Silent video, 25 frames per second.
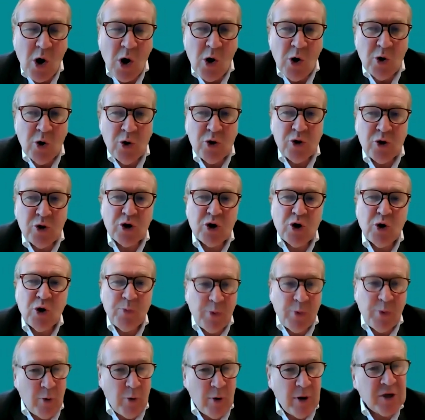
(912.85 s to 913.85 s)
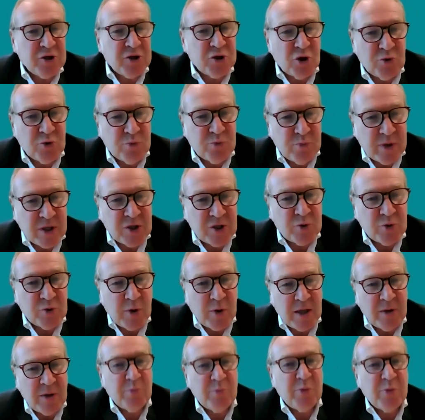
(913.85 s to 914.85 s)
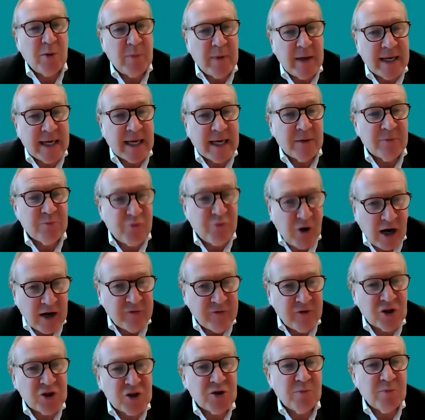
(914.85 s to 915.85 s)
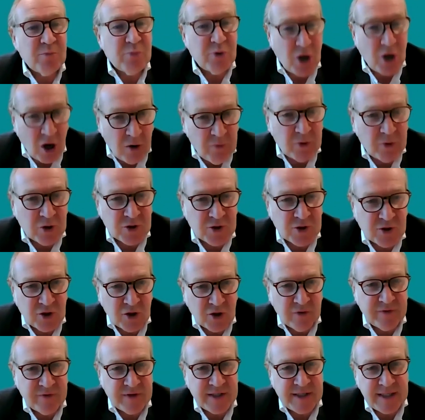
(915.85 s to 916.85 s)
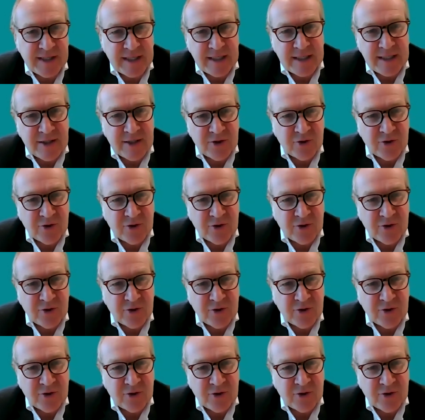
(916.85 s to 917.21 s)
on the cooperation between public and private employment services?